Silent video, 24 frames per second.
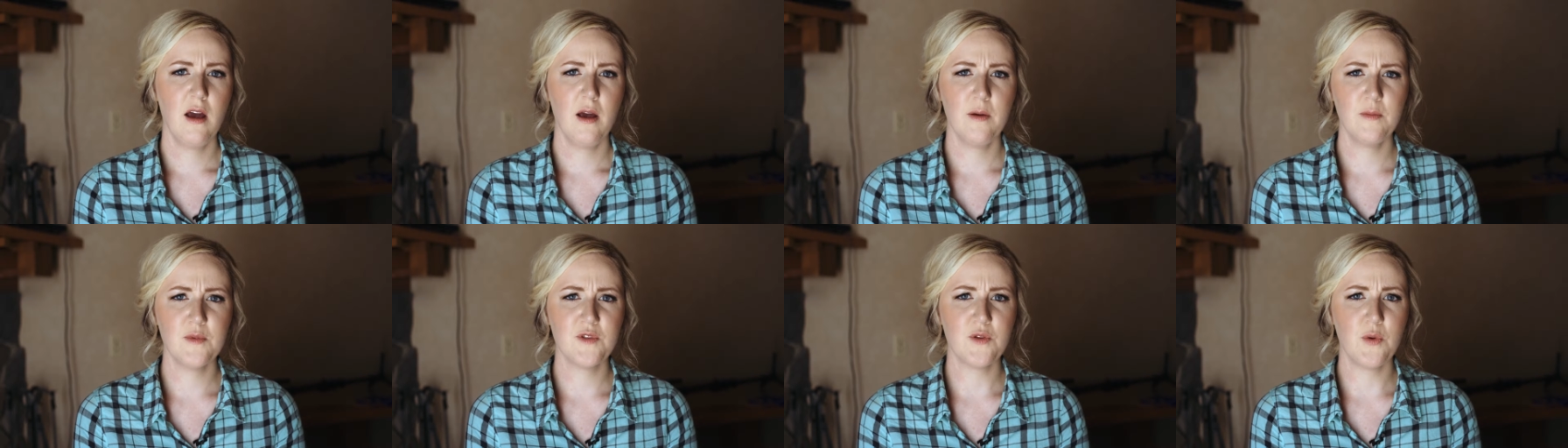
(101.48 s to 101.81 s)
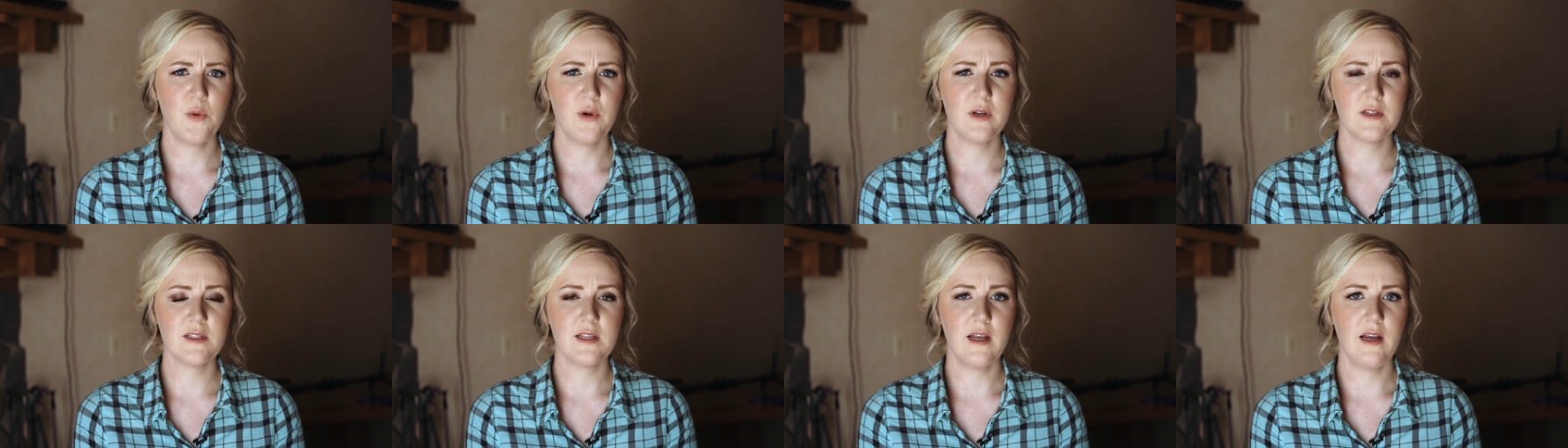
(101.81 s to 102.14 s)
I'm
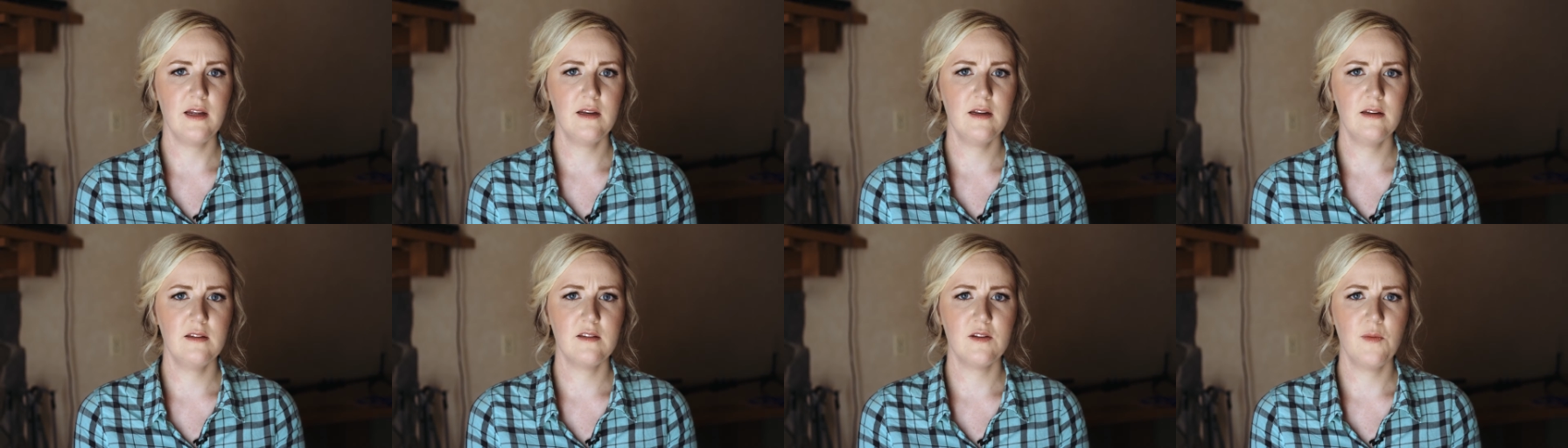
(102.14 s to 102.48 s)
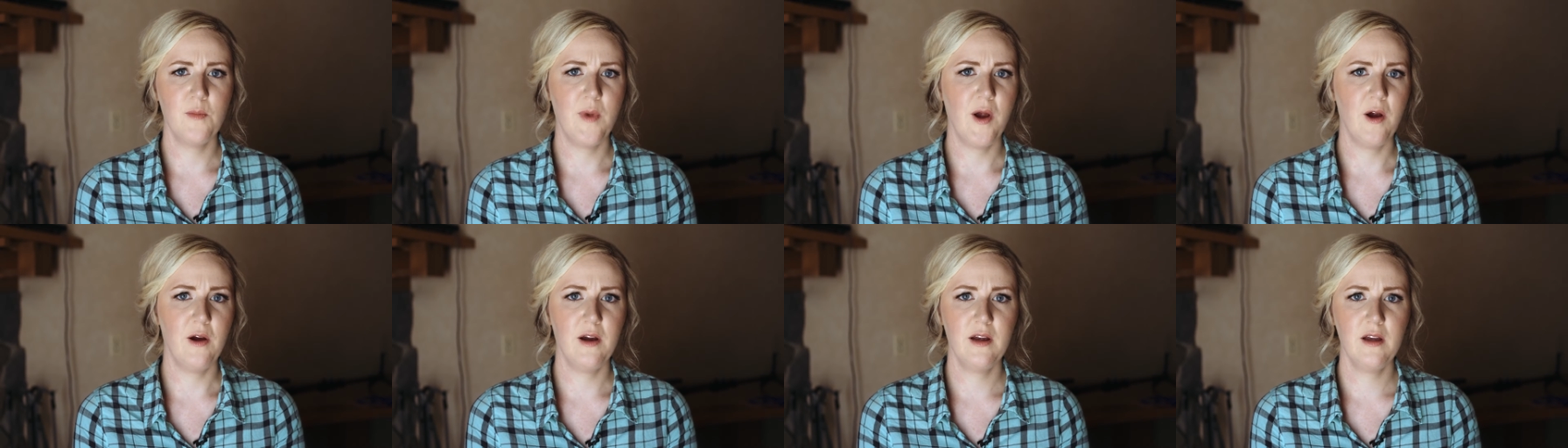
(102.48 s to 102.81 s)
so excited to
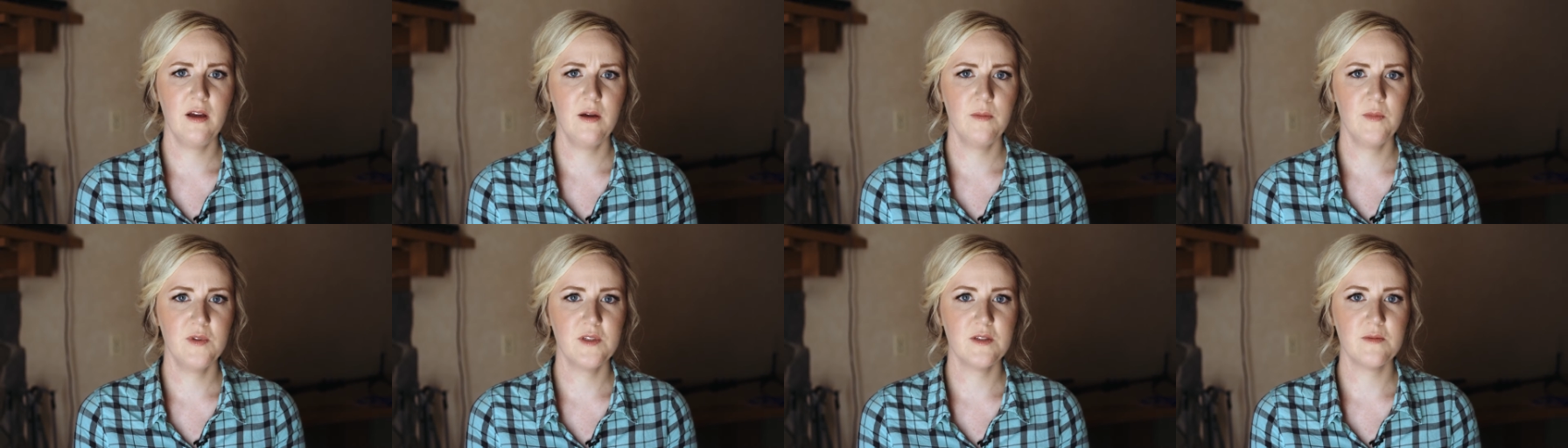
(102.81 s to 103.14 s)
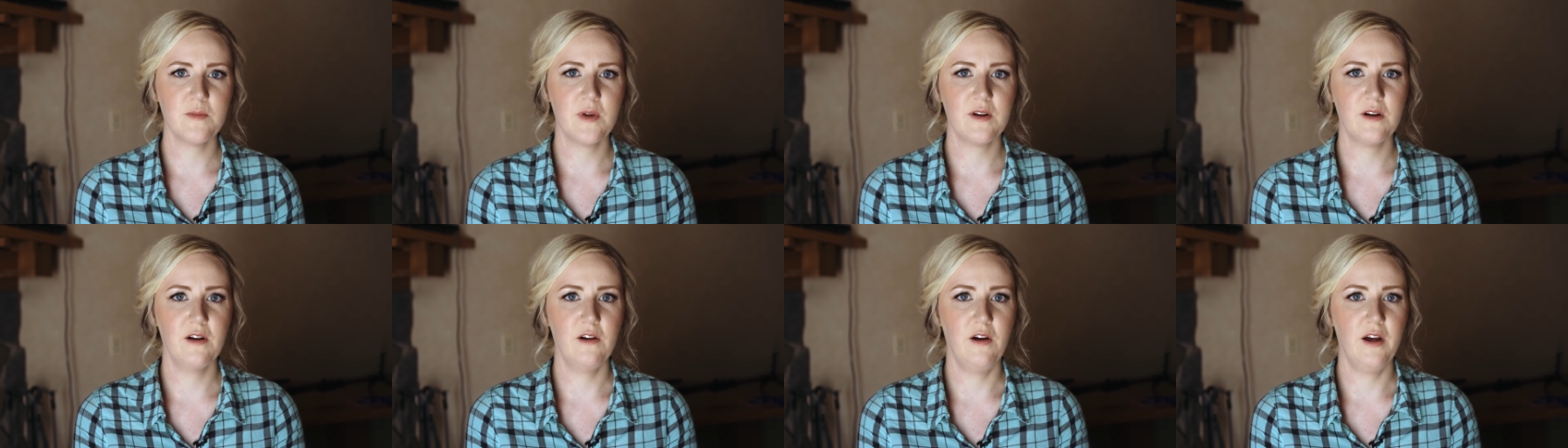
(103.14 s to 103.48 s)
marry him and
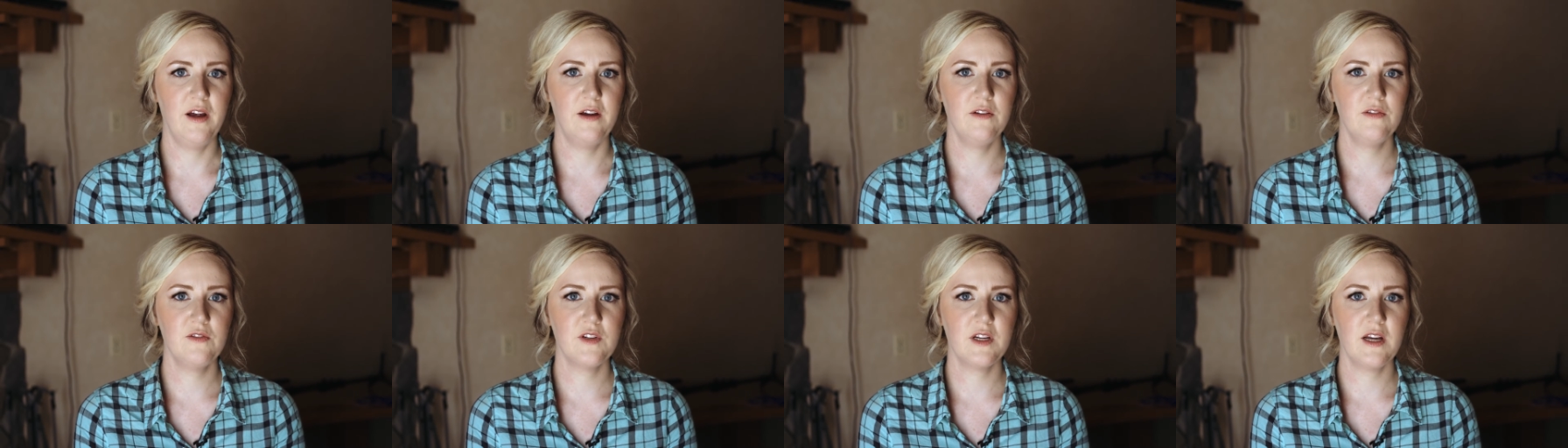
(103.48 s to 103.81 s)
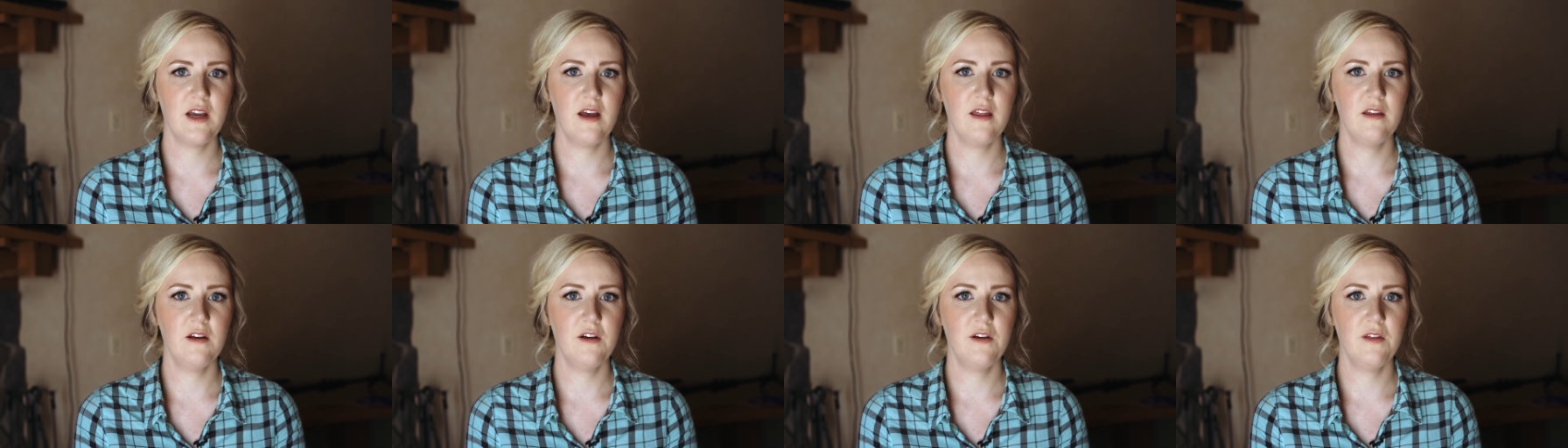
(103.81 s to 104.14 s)
spend our life
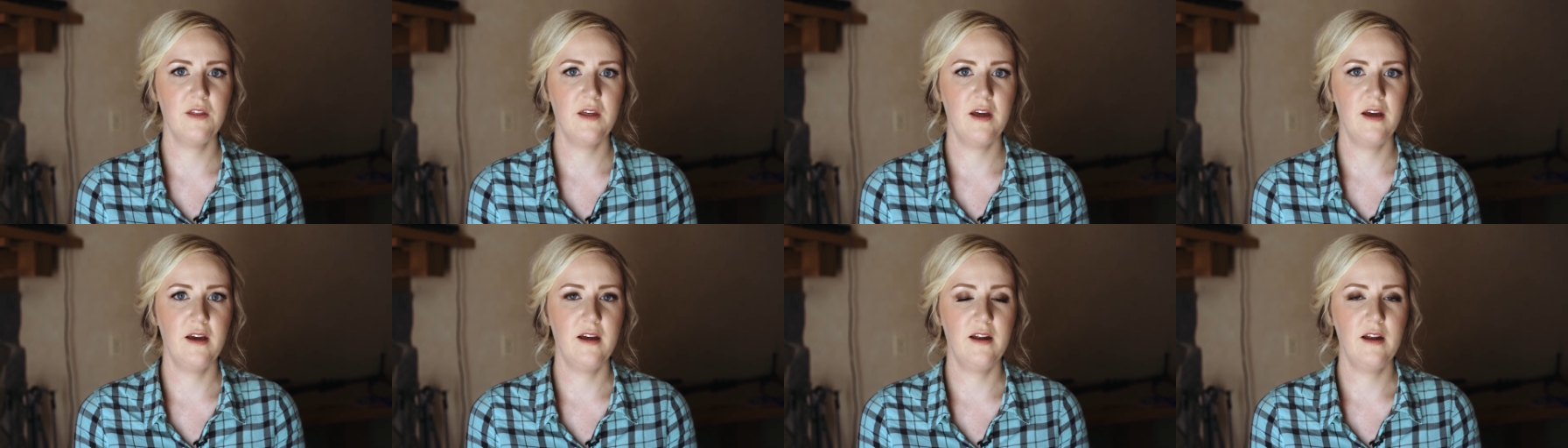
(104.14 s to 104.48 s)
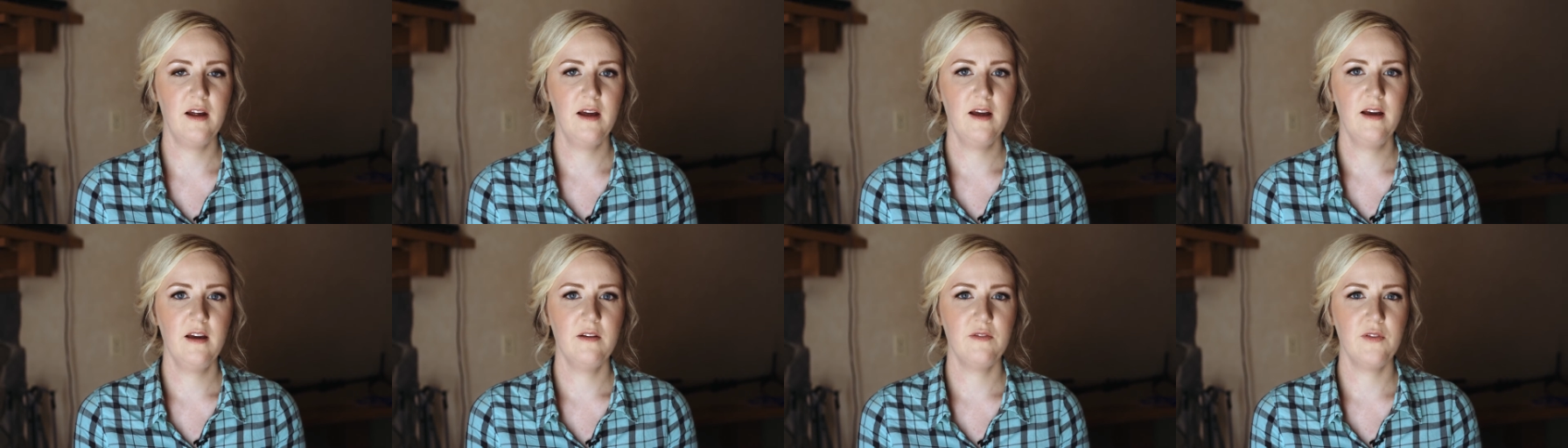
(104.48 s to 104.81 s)
together that
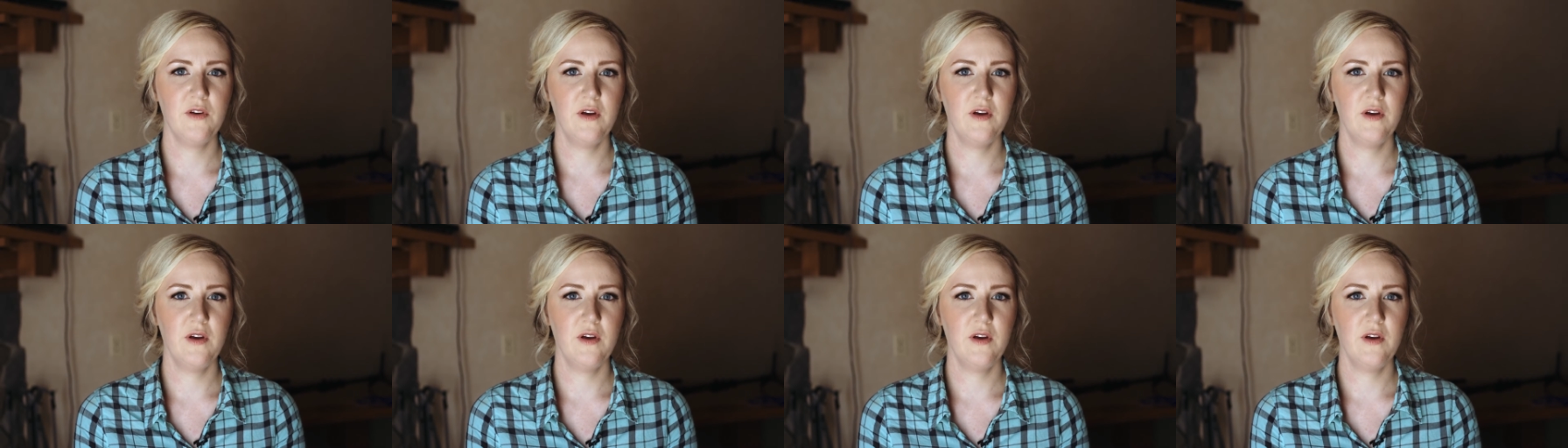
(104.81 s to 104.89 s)
I